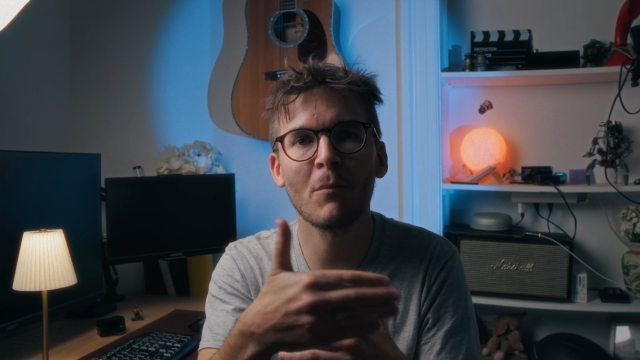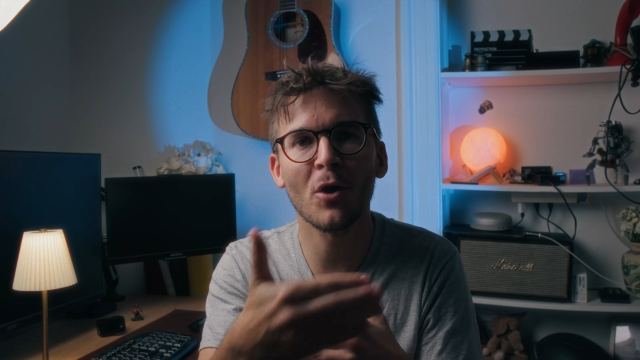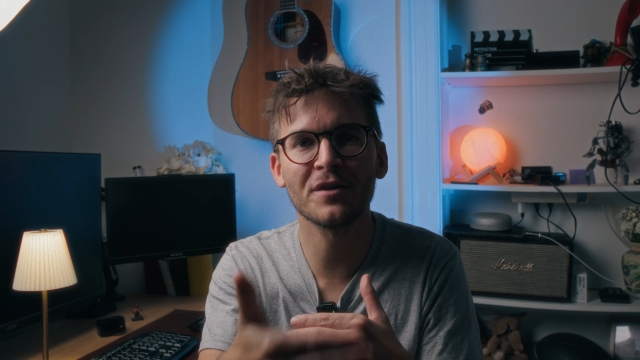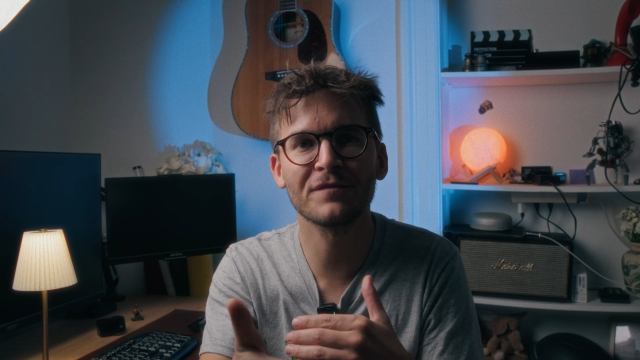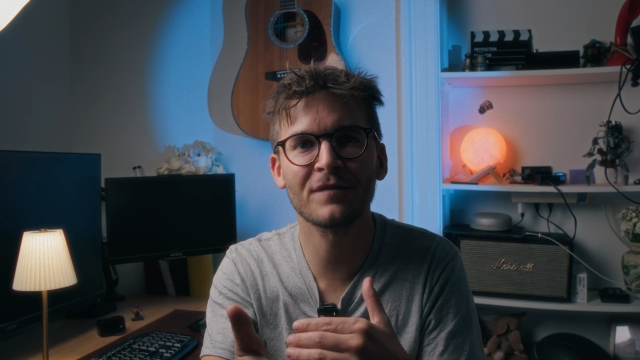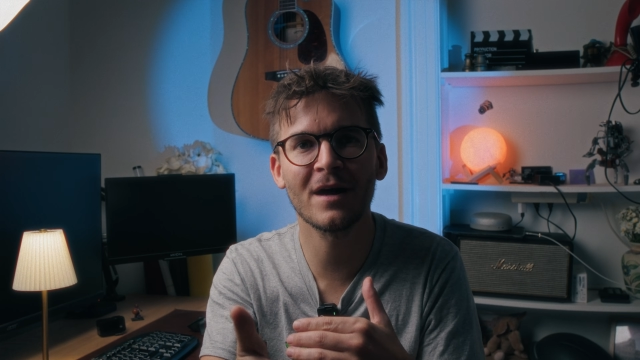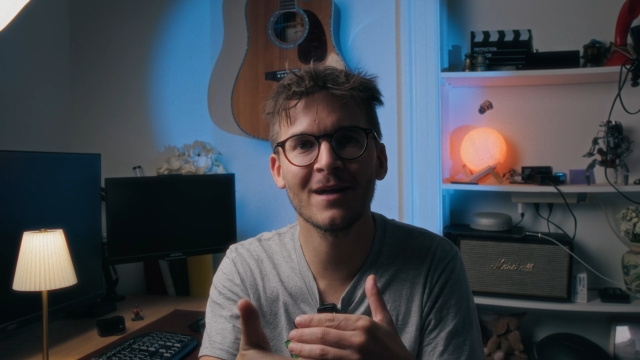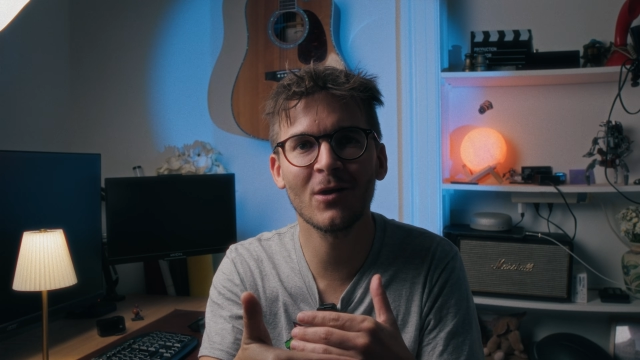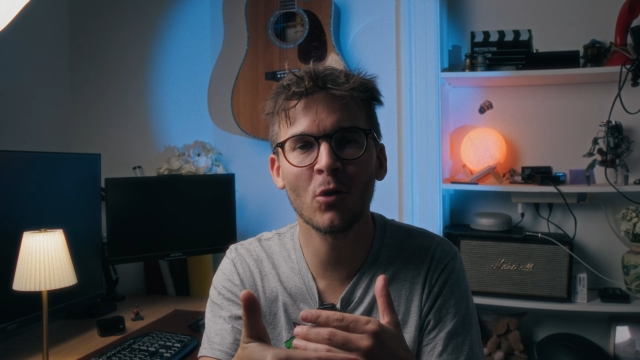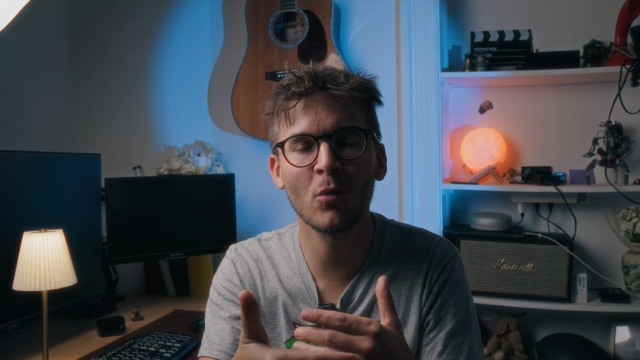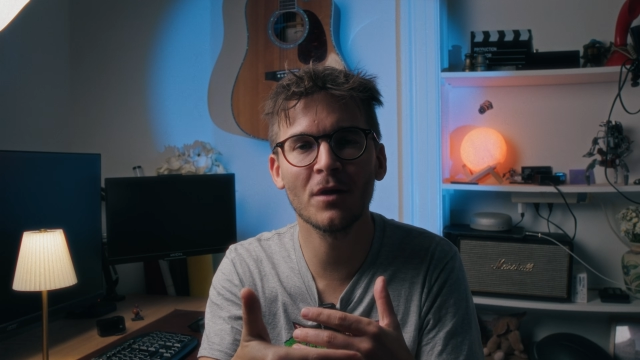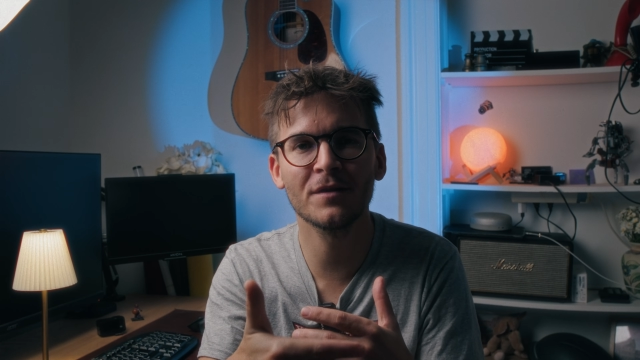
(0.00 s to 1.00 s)
modifier
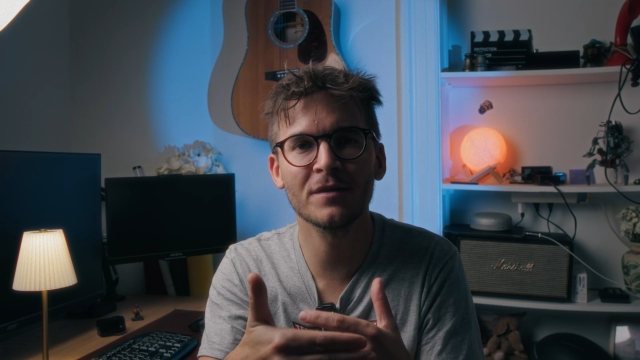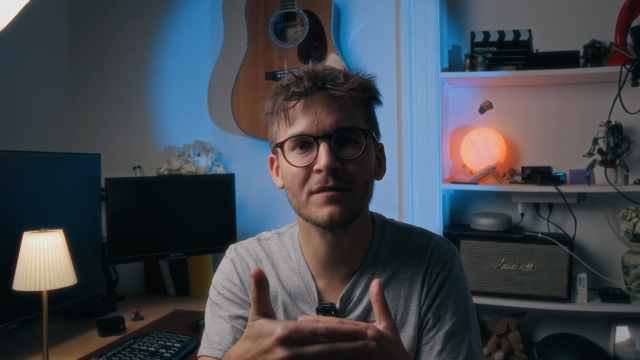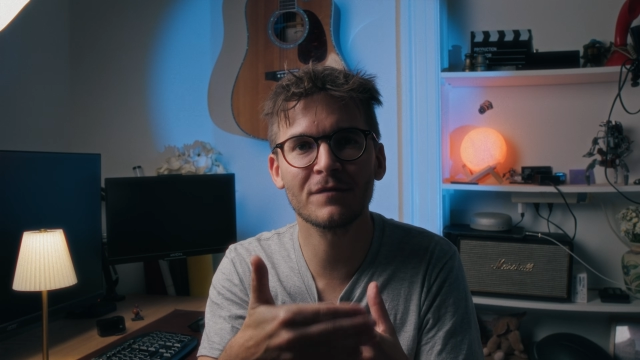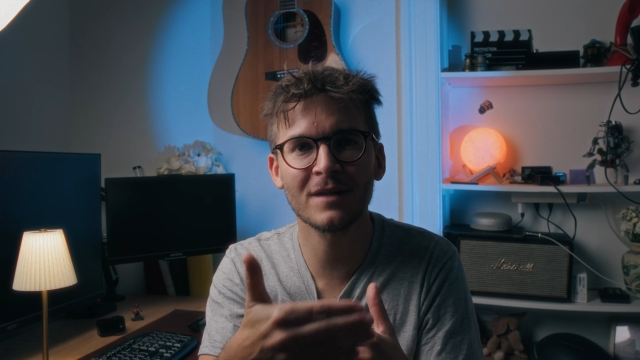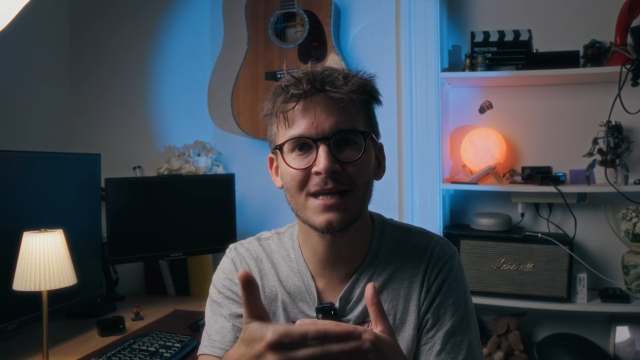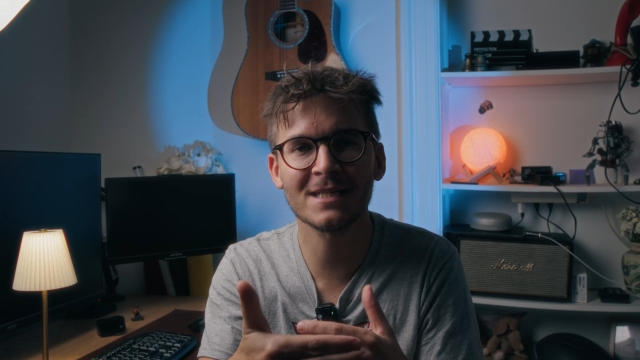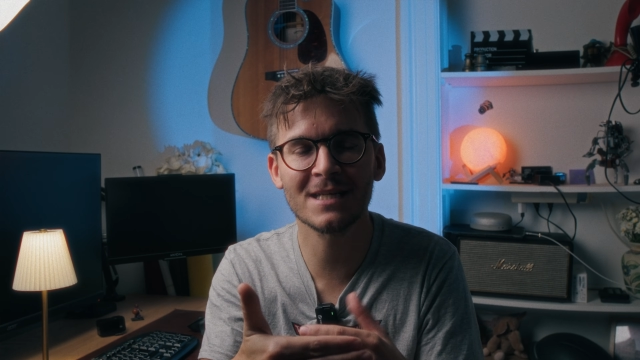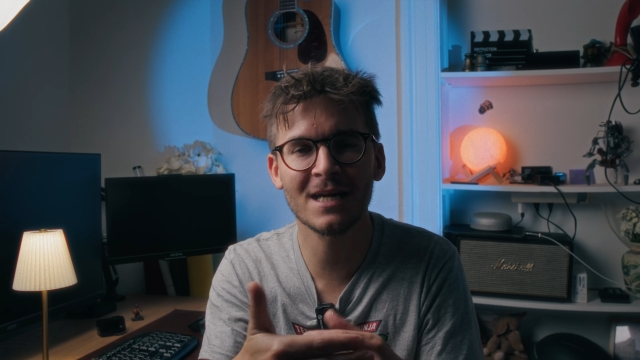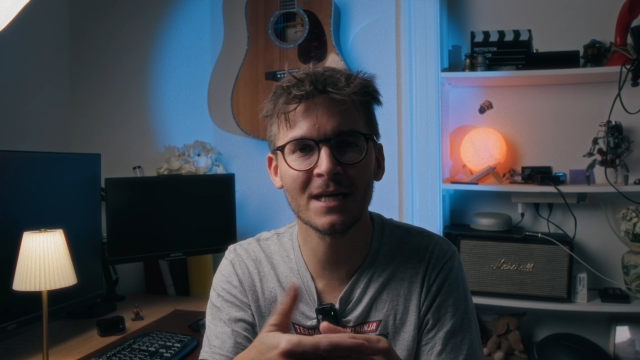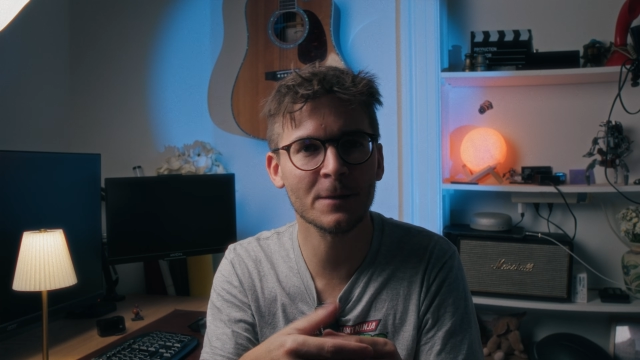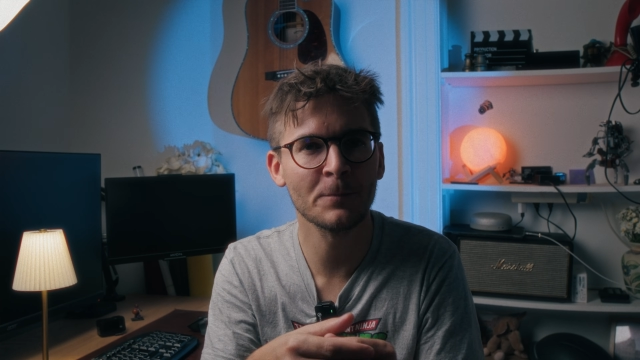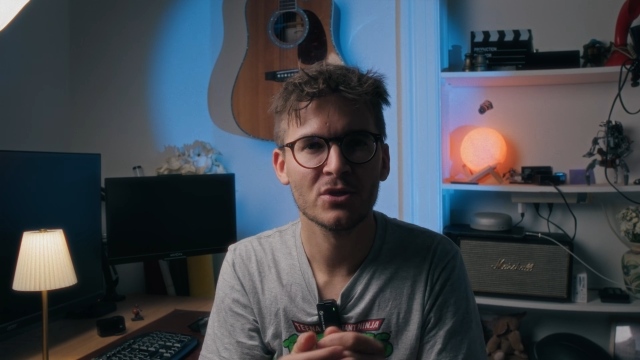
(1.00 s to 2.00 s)
over the
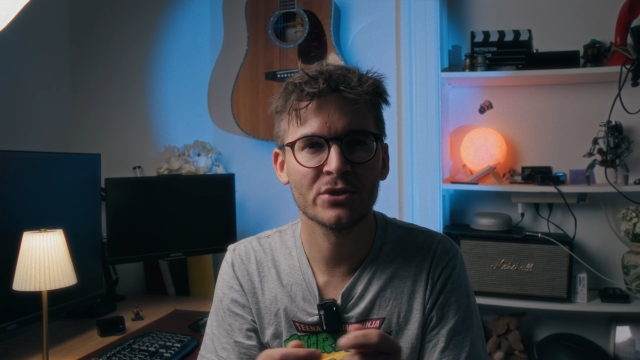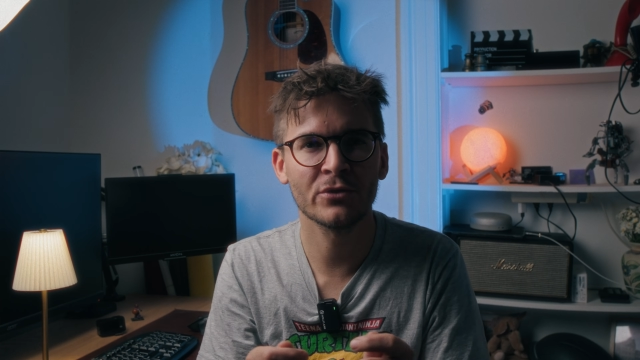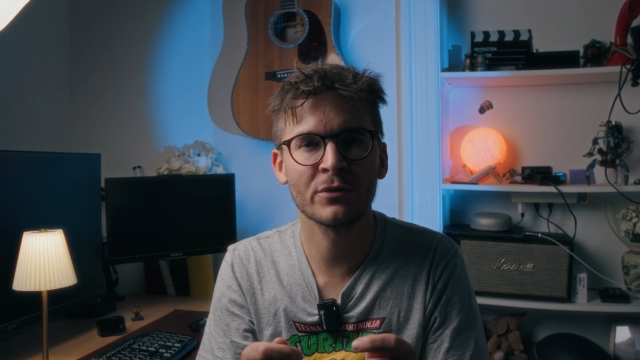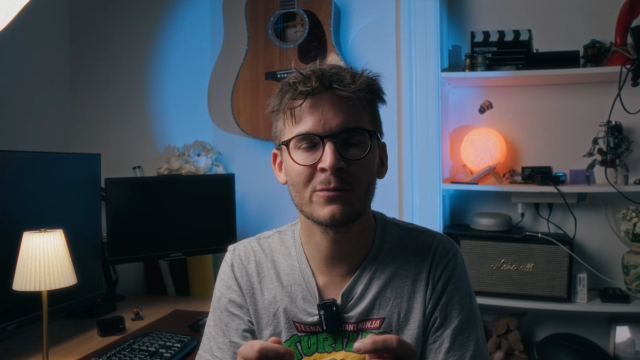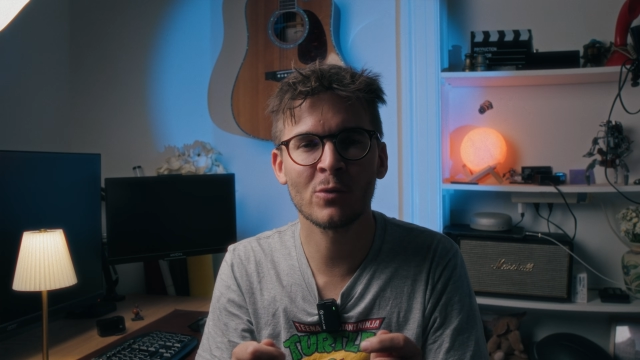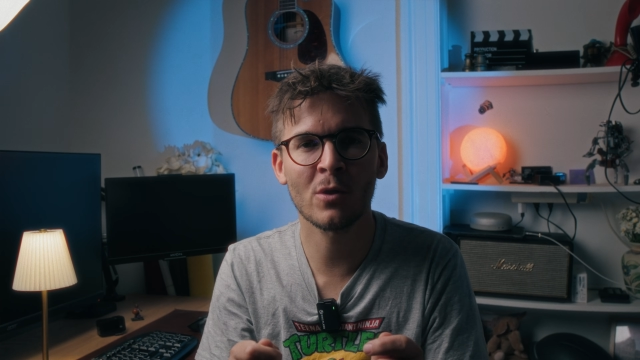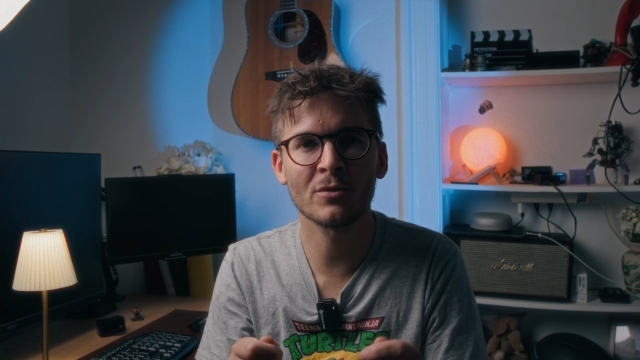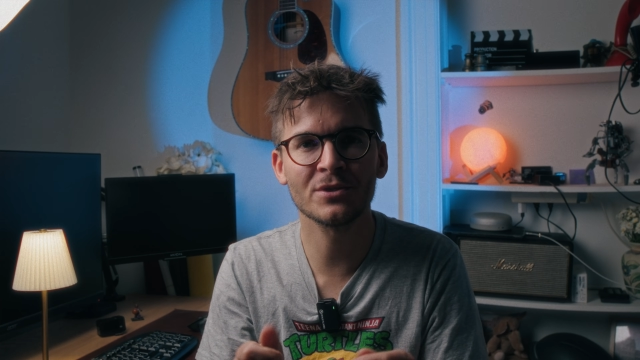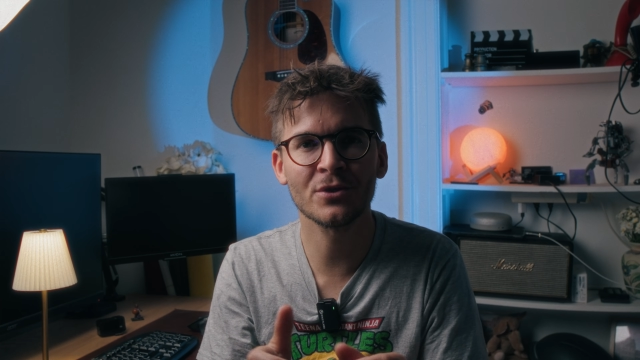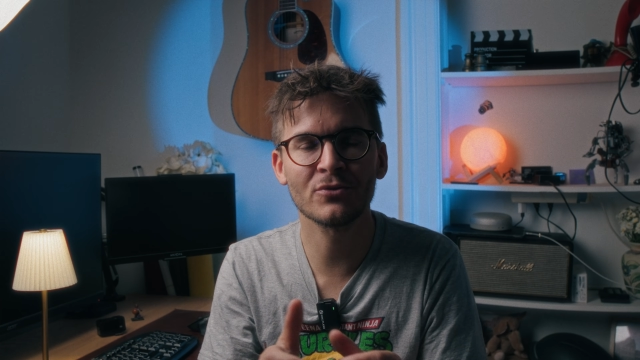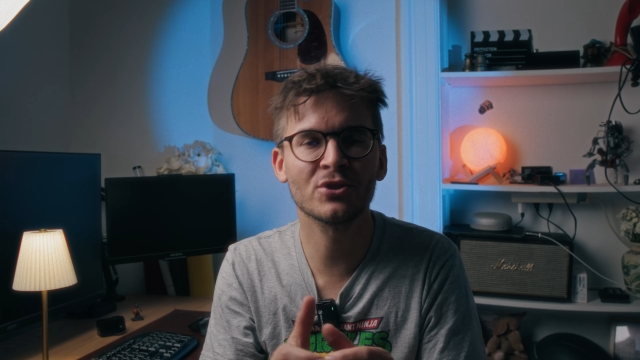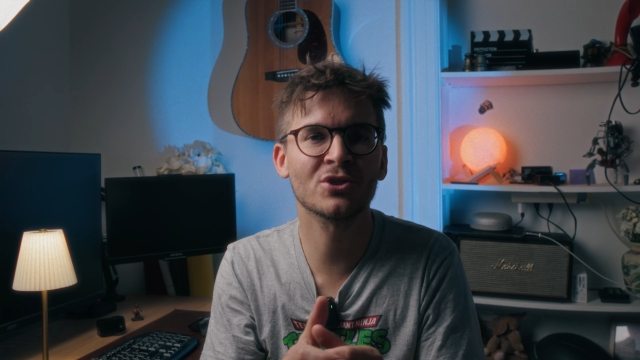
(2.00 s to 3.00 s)
flashlight, so it will
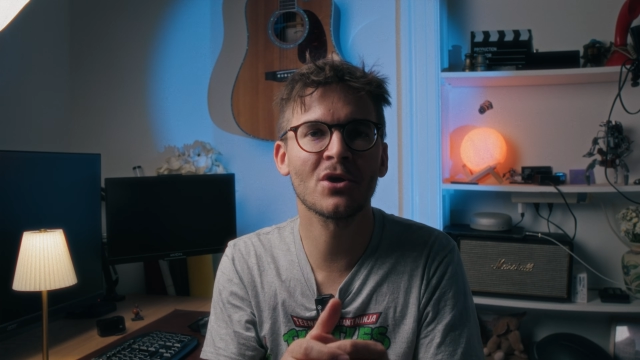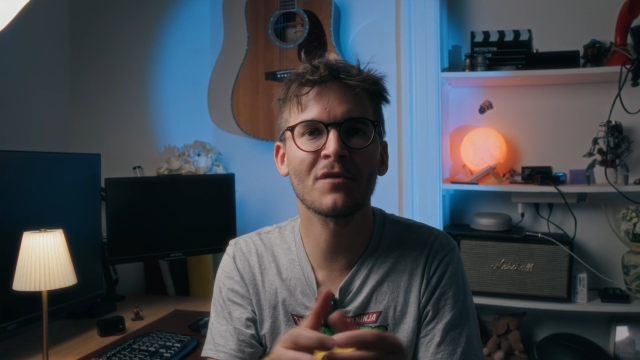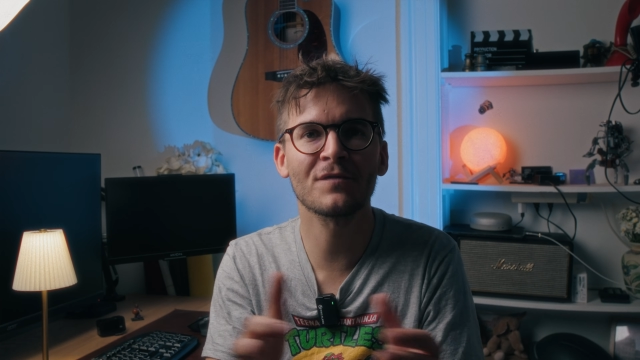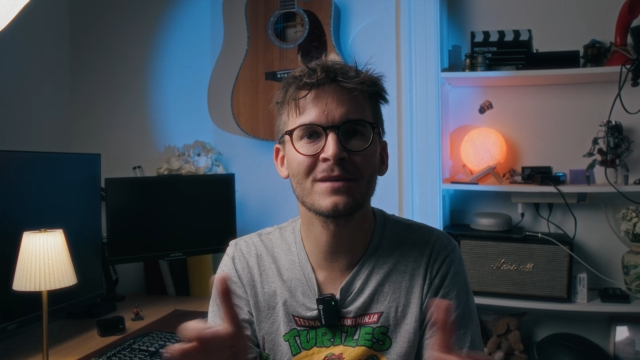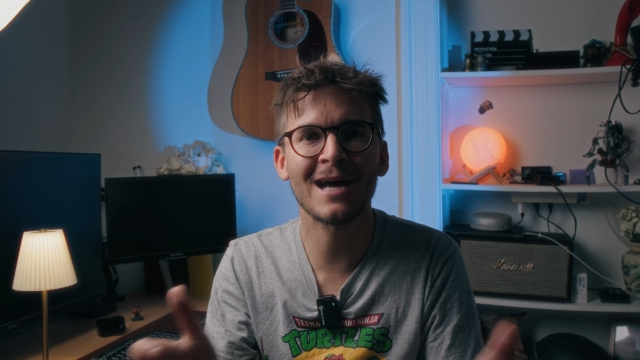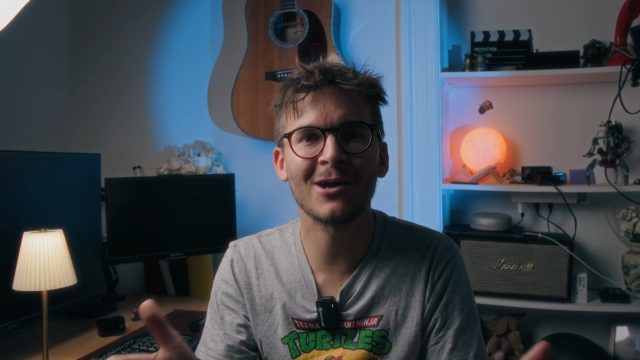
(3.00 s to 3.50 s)
also soften